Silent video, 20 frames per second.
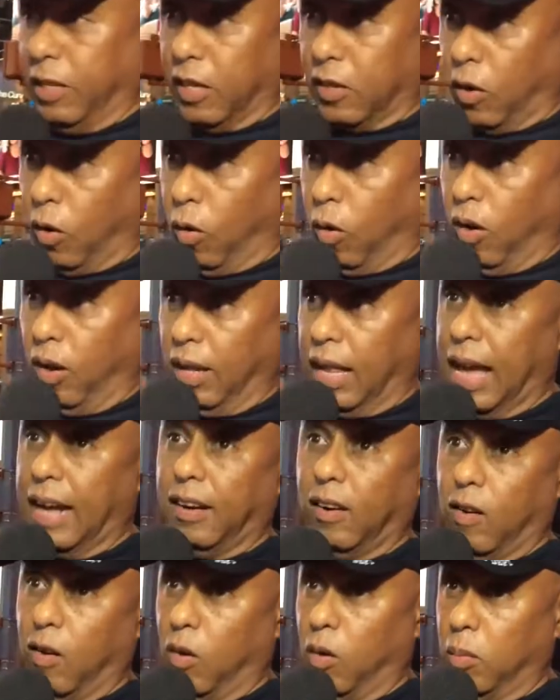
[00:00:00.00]
a call at
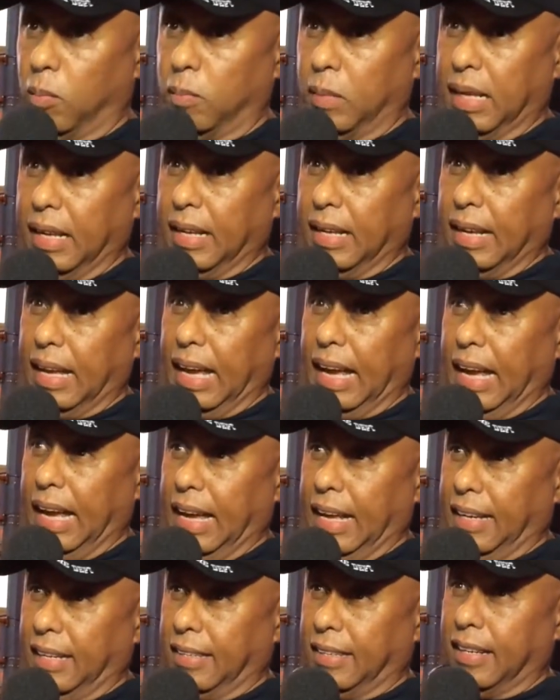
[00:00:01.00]
home,
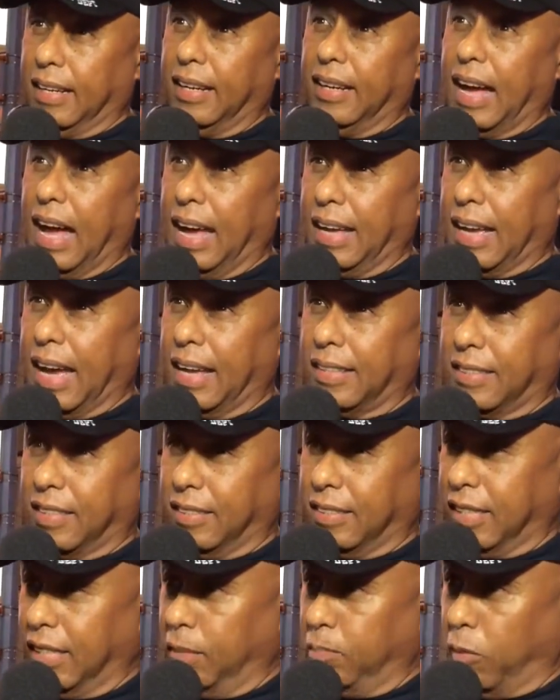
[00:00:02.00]
and I got to
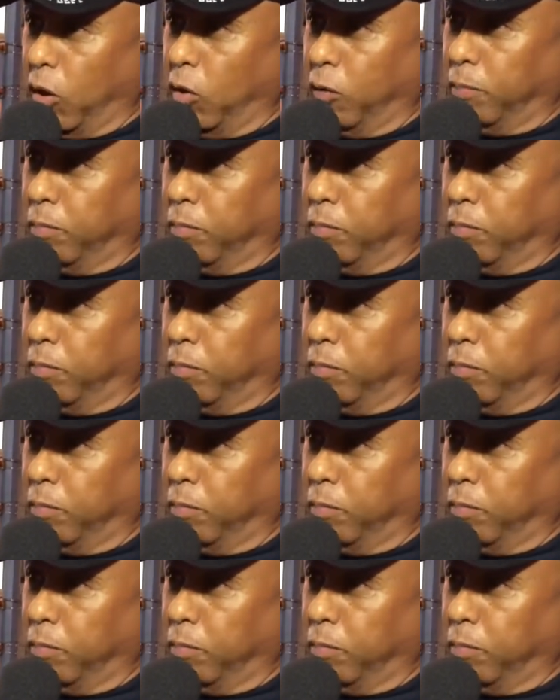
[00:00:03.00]
see both